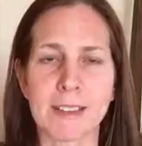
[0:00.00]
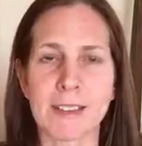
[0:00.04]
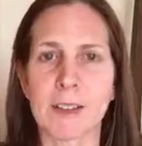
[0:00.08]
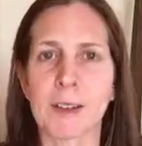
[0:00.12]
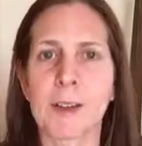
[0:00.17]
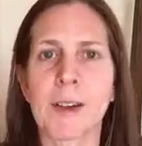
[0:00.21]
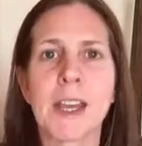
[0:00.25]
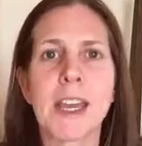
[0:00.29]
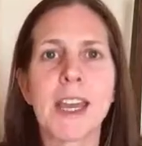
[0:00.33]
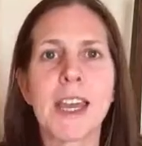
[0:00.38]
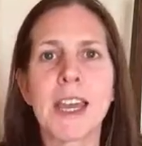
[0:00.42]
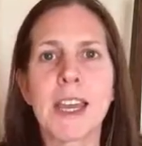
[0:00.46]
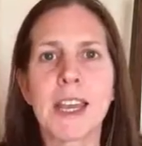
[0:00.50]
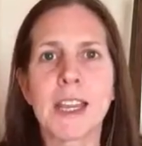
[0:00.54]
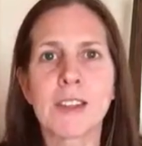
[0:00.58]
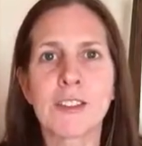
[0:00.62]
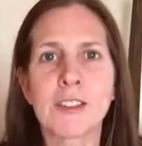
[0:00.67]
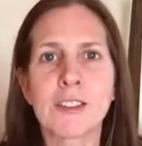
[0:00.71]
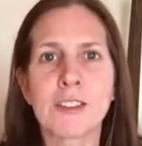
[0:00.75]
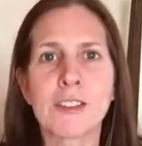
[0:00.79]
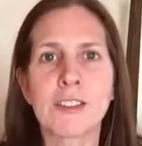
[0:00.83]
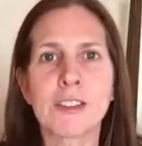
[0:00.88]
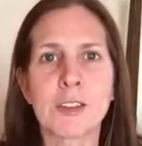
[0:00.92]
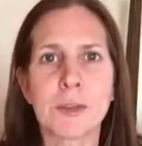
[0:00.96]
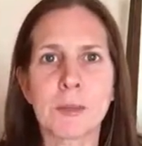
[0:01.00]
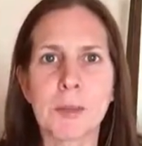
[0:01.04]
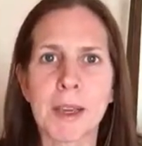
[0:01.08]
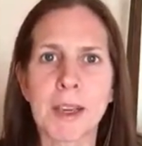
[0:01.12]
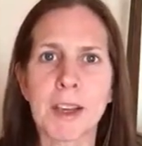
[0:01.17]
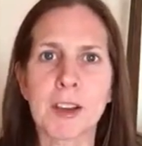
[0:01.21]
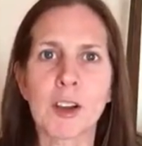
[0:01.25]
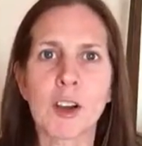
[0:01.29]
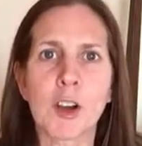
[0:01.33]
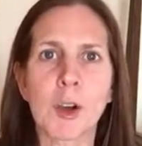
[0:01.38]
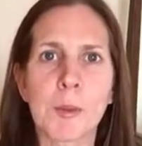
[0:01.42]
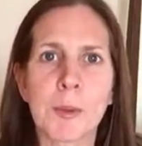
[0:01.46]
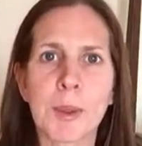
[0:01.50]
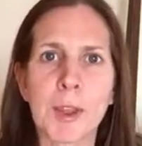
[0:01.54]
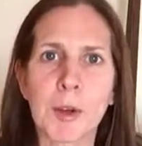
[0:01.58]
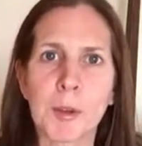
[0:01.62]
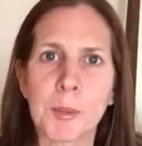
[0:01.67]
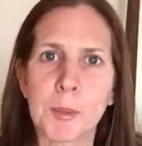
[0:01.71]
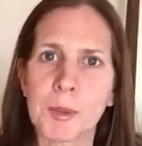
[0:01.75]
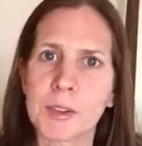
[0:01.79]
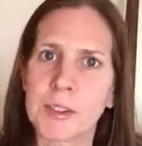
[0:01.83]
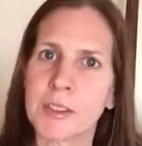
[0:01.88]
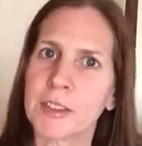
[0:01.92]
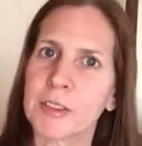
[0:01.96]
So it's just about coming
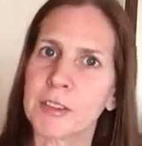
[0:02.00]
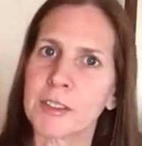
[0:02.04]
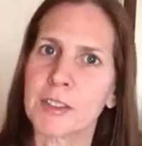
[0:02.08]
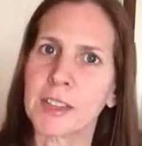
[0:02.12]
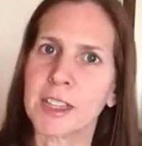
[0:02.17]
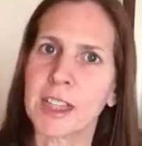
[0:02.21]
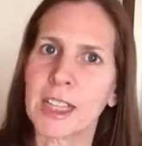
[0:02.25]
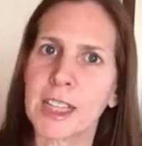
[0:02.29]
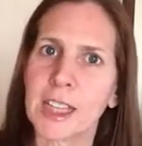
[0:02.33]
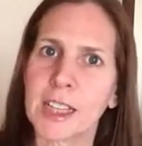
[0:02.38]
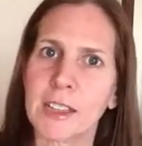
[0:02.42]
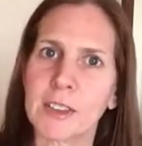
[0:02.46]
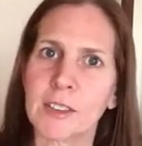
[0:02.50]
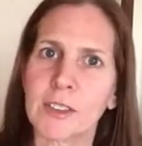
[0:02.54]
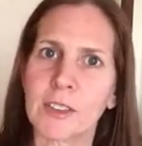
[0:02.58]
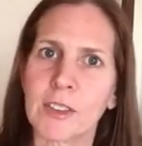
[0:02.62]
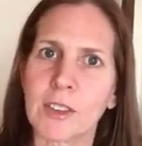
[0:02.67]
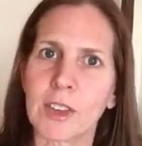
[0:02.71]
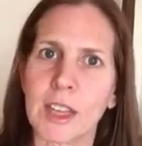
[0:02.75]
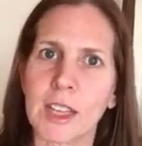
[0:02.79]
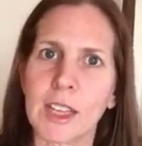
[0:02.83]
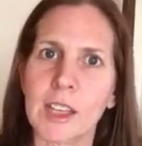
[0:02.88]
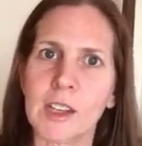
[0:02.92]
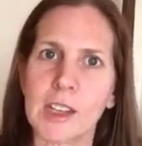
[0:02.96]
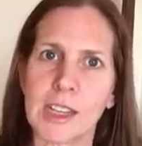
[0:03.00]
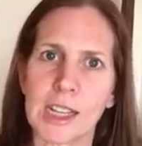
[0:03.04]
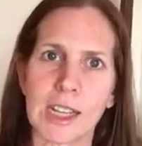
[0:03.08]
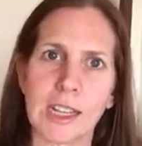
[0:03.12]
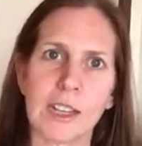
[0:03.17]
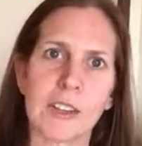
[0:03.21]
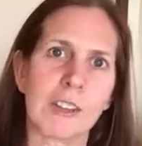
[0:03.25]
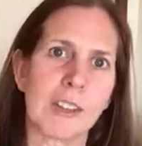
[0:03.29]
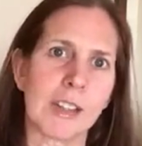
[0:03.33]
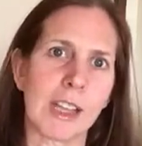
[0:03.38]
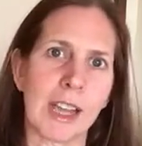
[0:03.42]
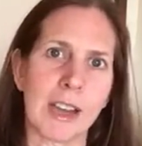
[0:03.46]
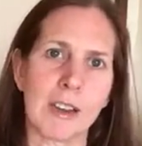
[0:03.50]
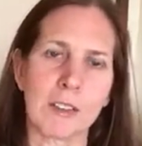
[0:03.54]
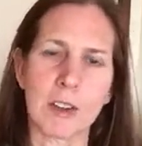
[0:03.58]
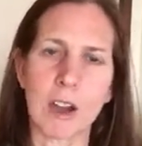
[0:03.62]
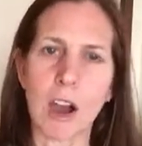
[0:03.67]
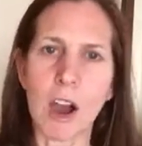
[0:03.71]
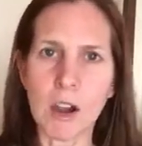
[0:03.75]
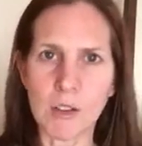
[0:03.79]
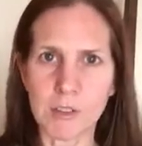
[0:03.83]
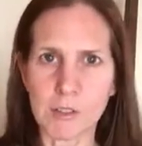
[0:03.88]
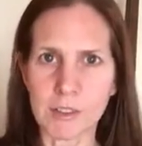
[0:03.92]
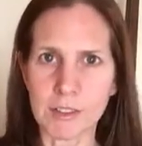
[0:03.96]
up with different things that you can actually have
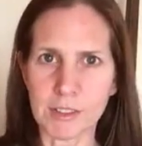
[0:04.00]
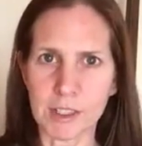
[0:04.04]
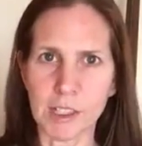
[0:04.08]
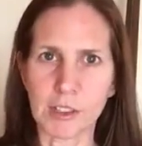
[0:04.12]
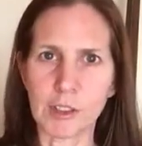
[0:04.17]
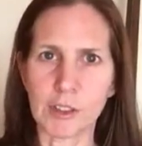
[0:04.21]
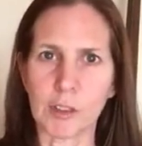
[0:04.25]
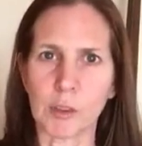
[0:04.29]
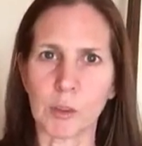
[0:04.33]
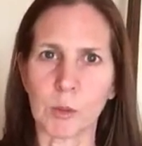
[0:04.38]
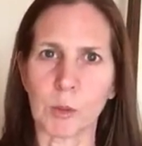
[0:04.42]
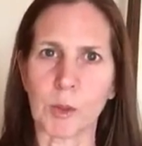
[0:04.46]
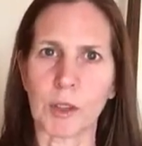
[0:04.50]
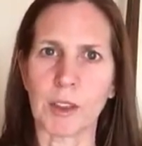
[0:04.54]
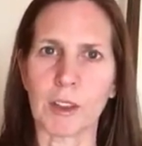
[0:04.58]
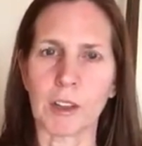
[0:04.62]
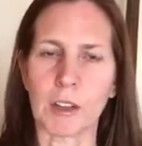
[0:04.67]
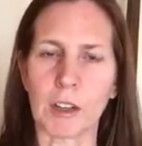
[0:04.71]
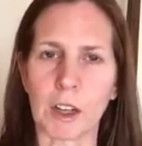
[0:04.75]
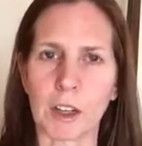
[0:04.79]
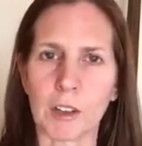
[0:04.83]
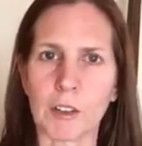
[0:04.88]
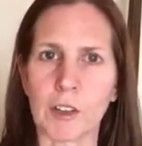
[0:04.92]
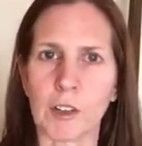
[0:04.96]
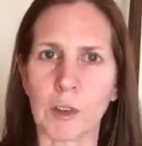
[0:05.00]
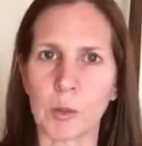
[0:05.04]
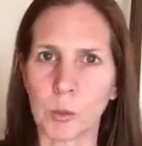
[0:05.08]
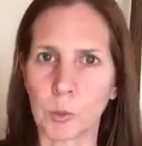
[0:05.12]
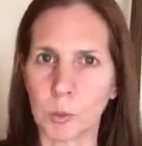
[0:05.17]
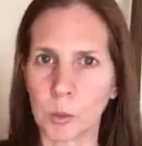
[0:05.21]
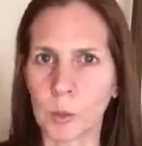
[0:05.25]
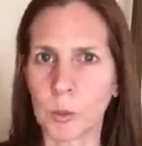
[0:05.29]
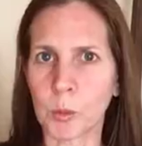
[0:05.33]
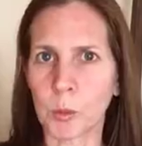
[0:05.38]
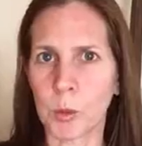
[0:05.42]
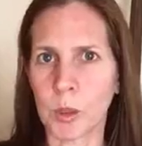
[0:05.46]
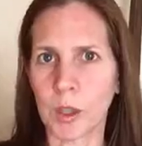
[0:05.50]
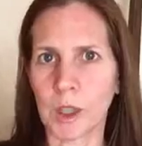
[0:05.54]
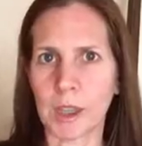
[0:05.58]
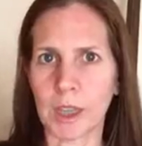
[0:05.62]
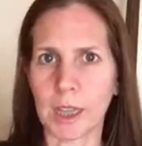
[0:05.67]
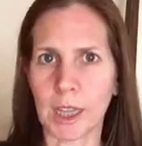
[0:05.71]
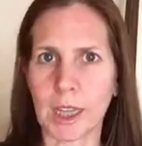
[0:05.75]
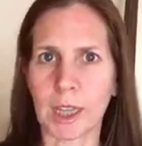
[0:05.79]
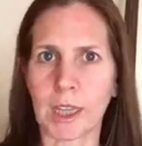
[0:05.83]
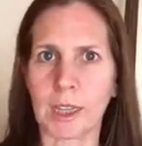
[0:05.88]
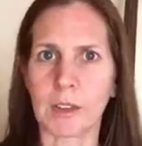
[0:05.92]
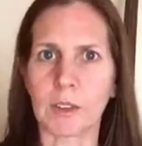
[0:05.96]
conversations with. They're not just
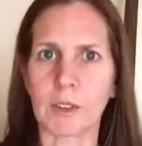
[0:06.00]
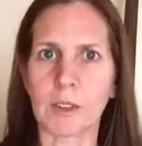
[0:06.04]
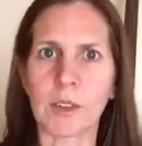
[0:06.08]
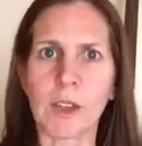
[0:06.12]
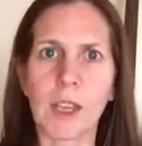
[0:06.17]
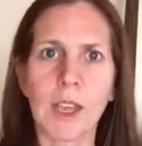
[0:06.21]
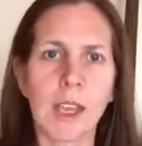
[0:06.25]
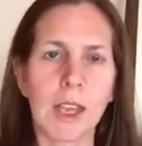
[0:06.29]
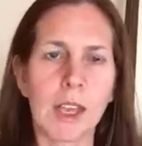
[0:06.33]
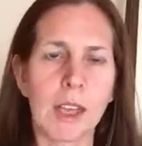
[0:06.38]
one-word things,